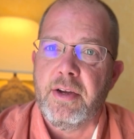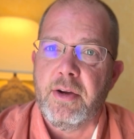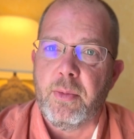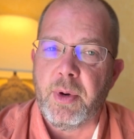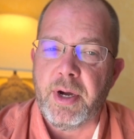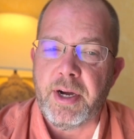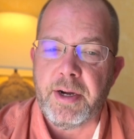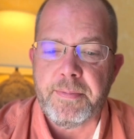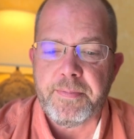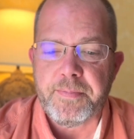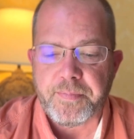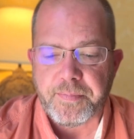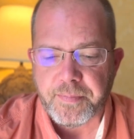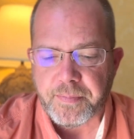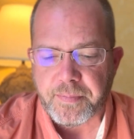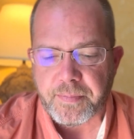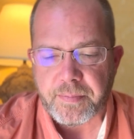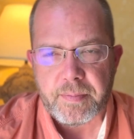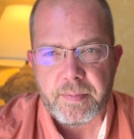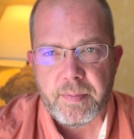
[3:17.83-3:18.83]
Well,
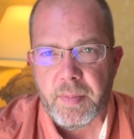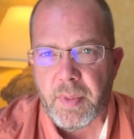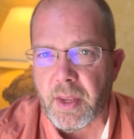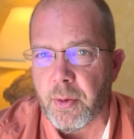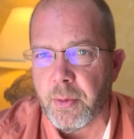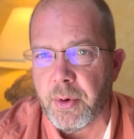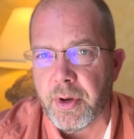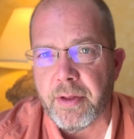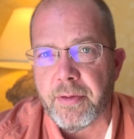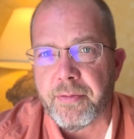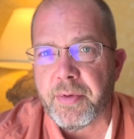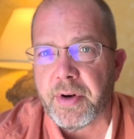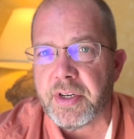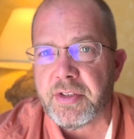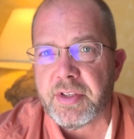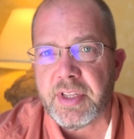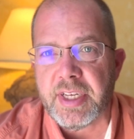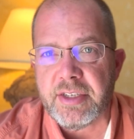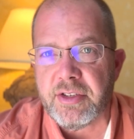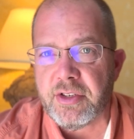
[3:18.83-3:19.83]
one of the
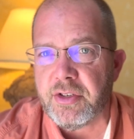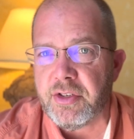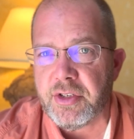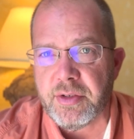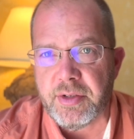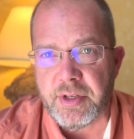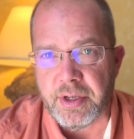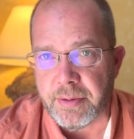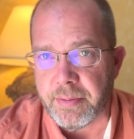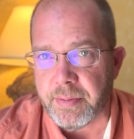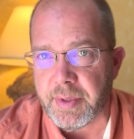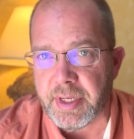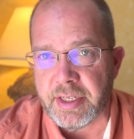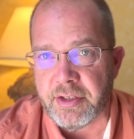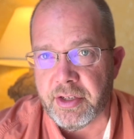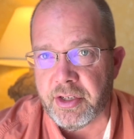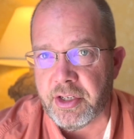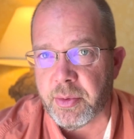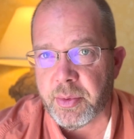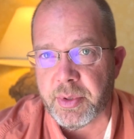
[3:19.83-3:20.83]
first things that you do
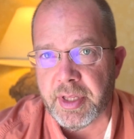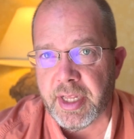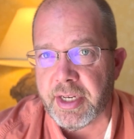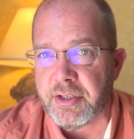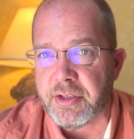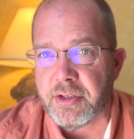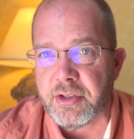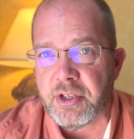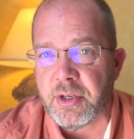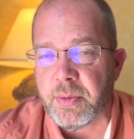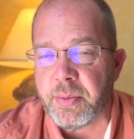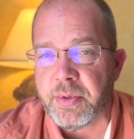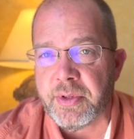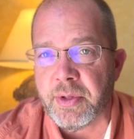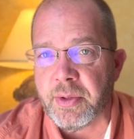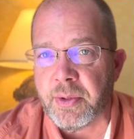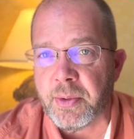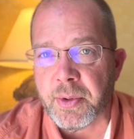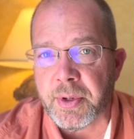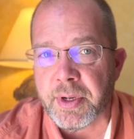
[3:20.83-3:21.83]
is in your relationship with
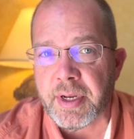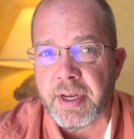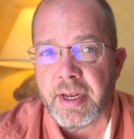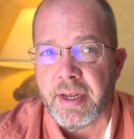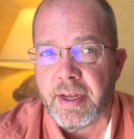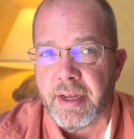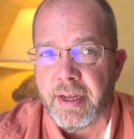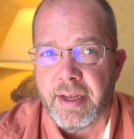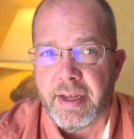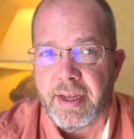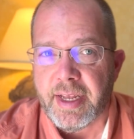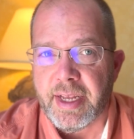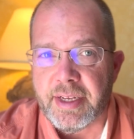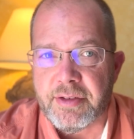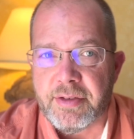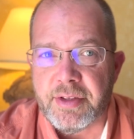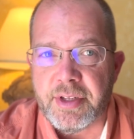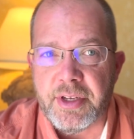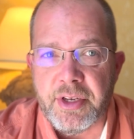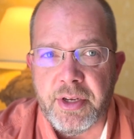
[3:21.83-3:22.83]
the Lord
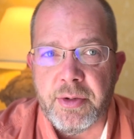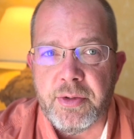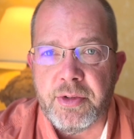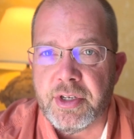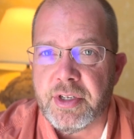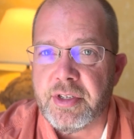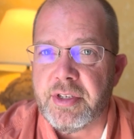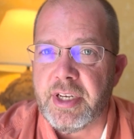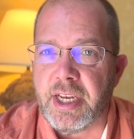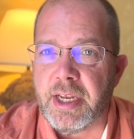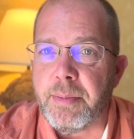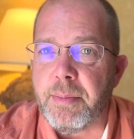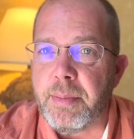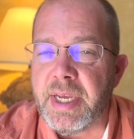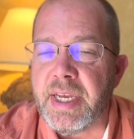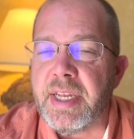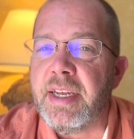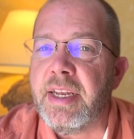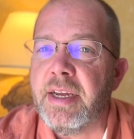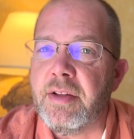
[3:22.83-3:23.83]
is that you just
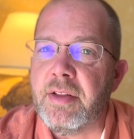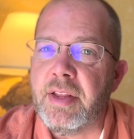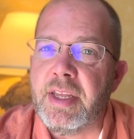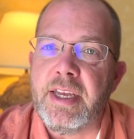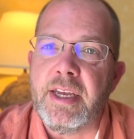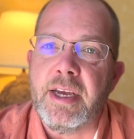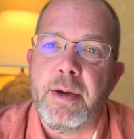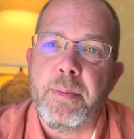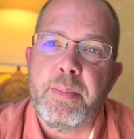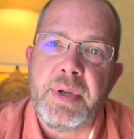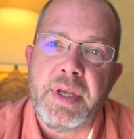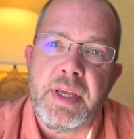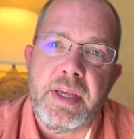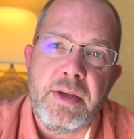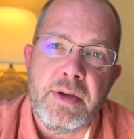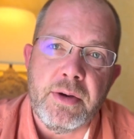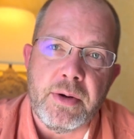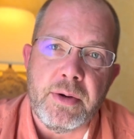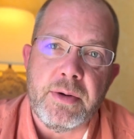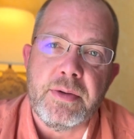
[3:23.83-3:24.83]
immediately
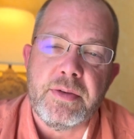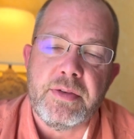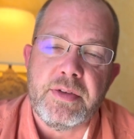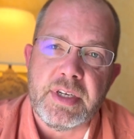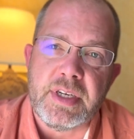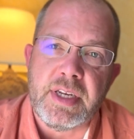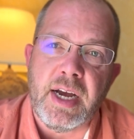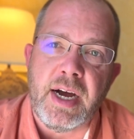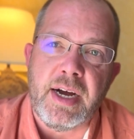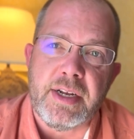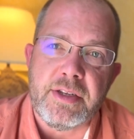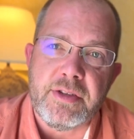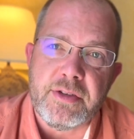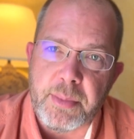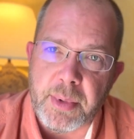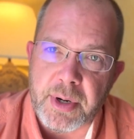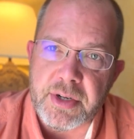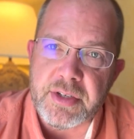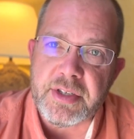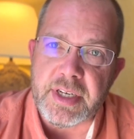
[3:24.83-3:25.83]
appeal to God's
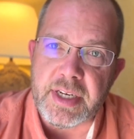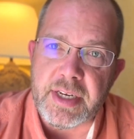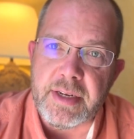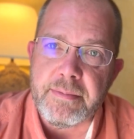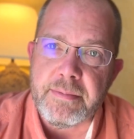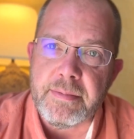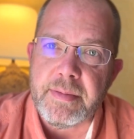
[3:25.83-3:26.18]
mercy.